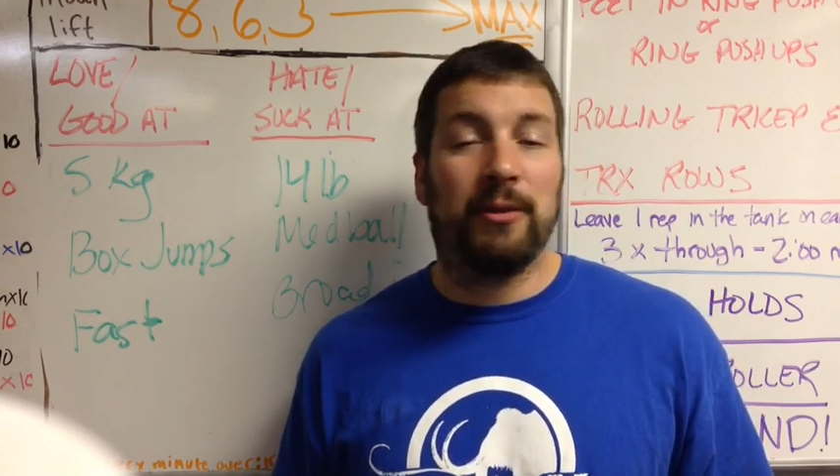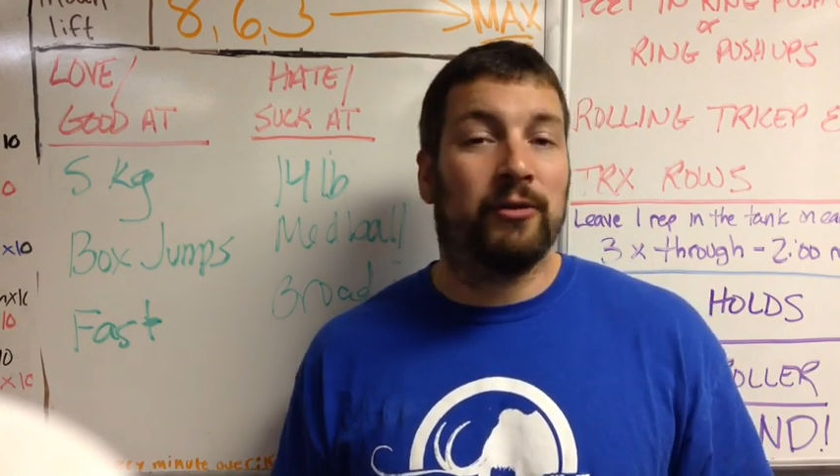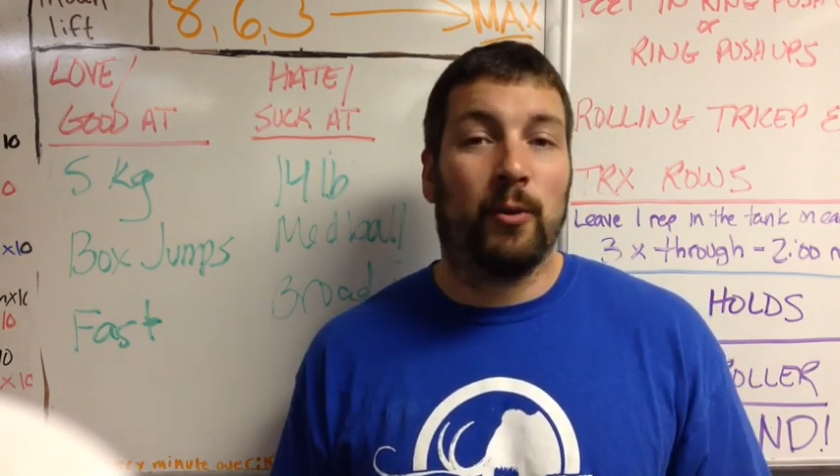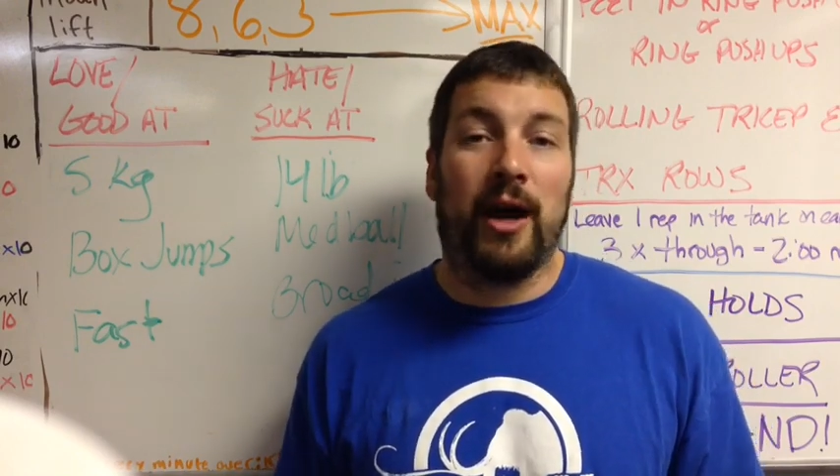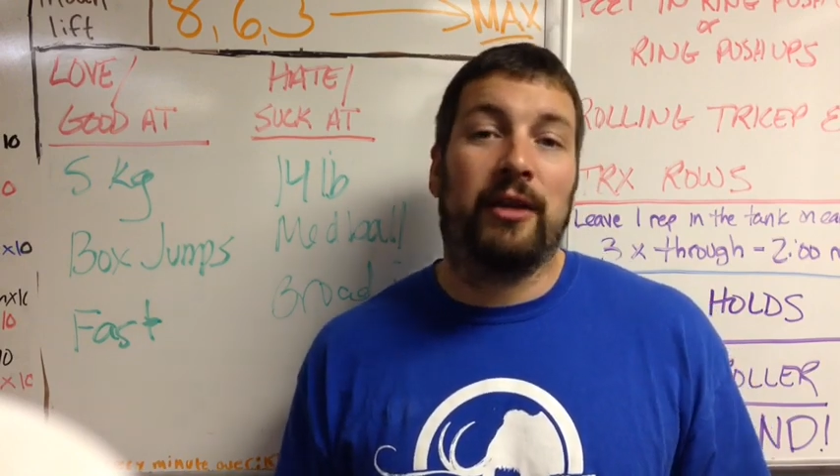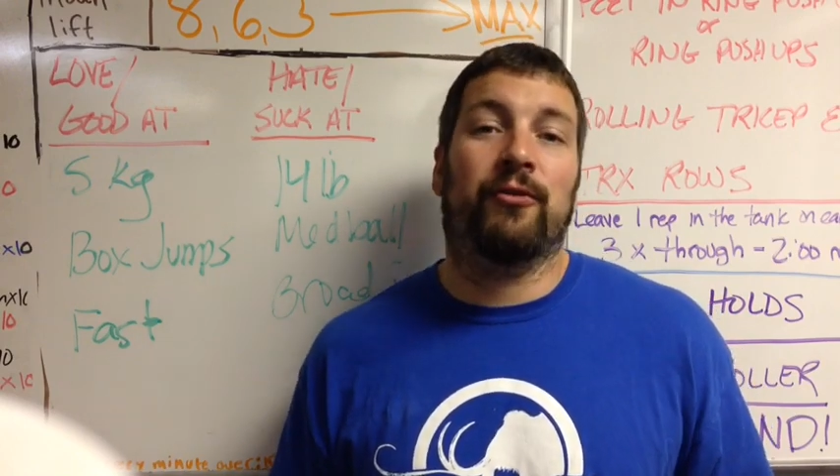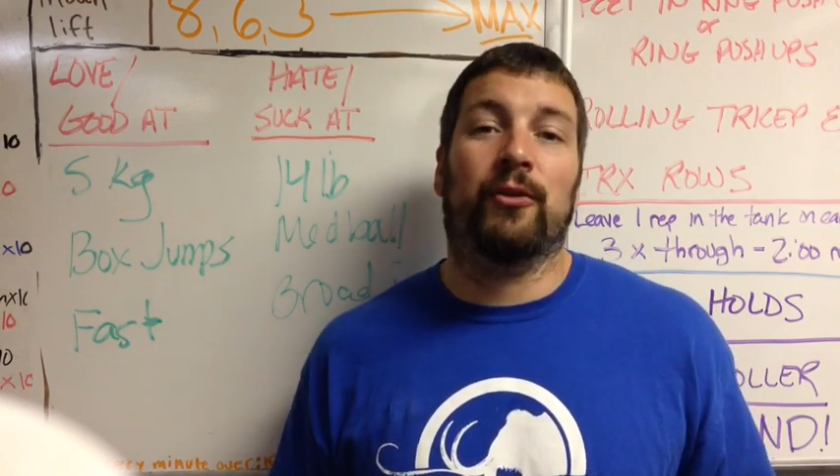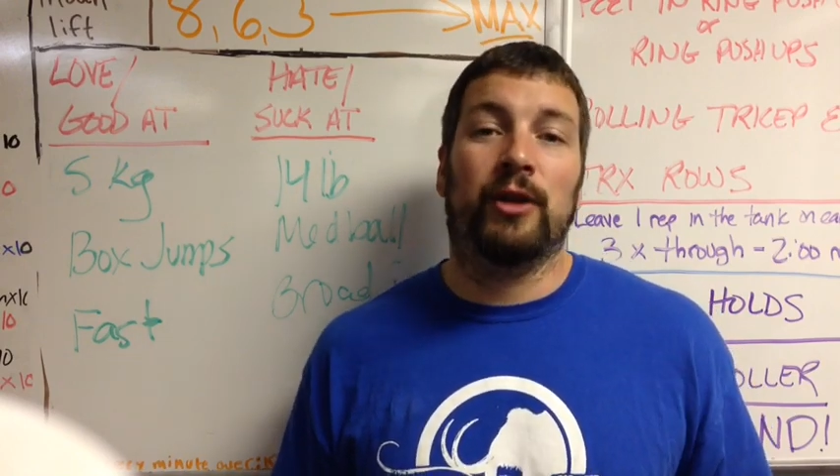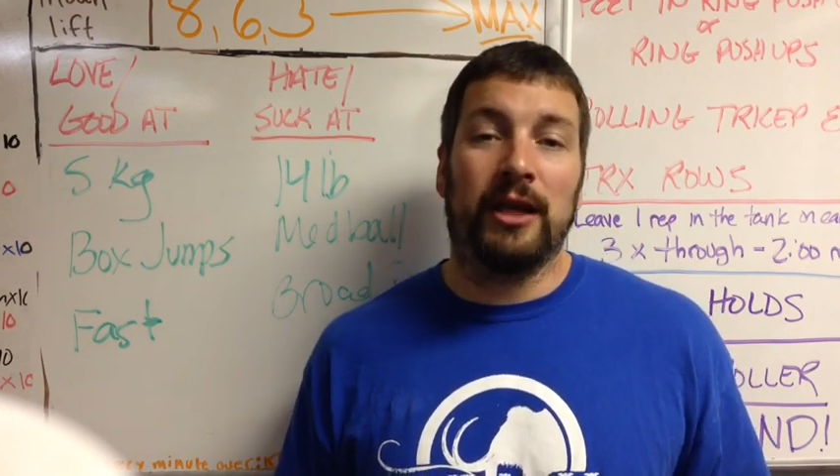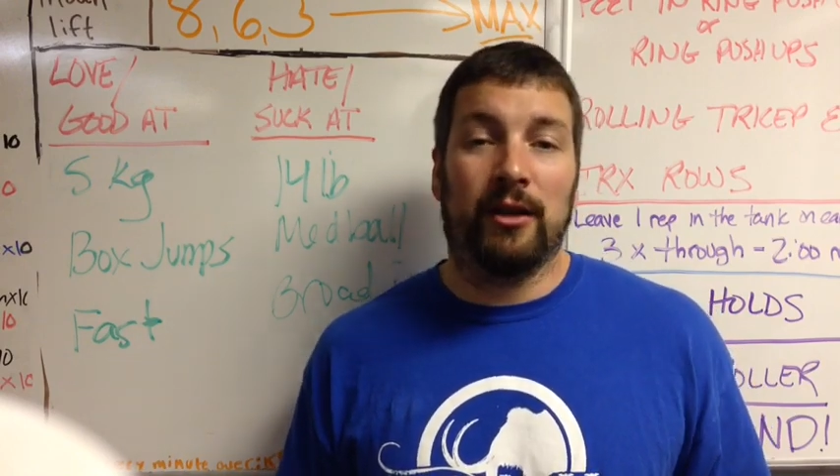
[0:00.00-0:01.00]
I've been squatting
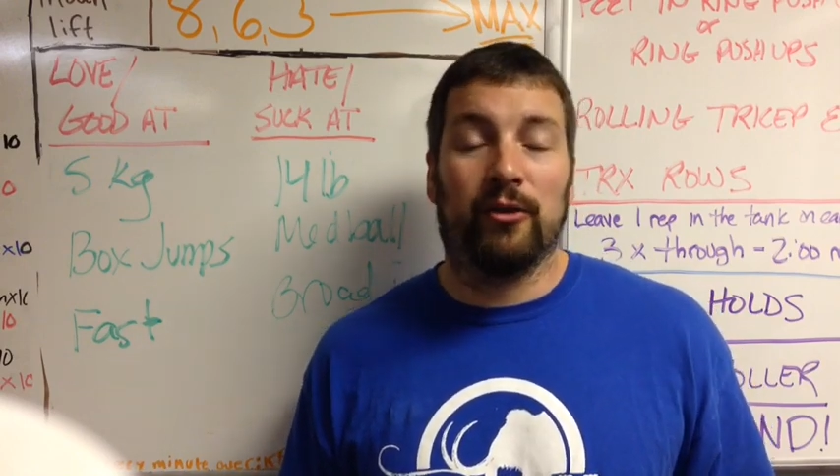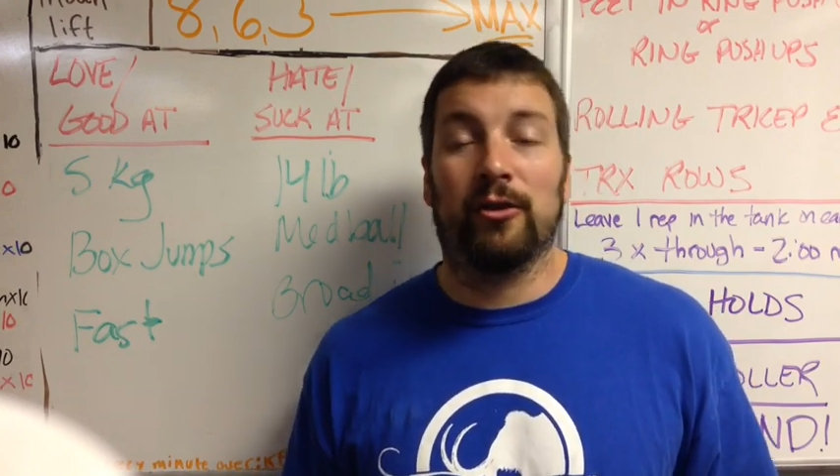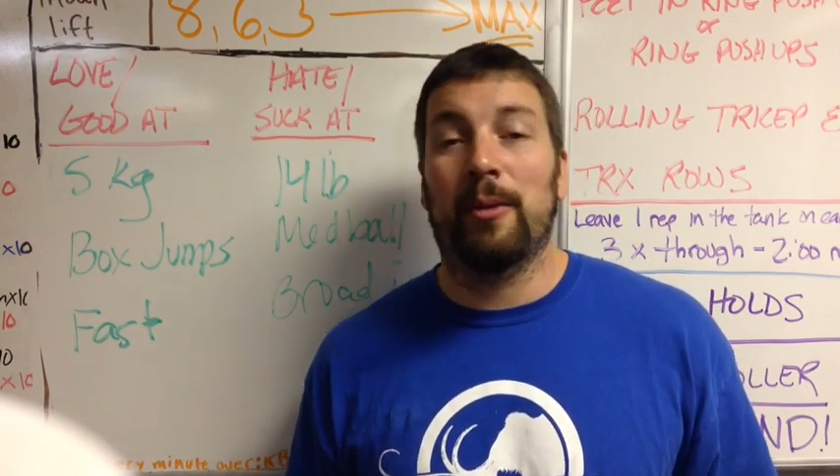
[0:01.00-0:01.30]
for years.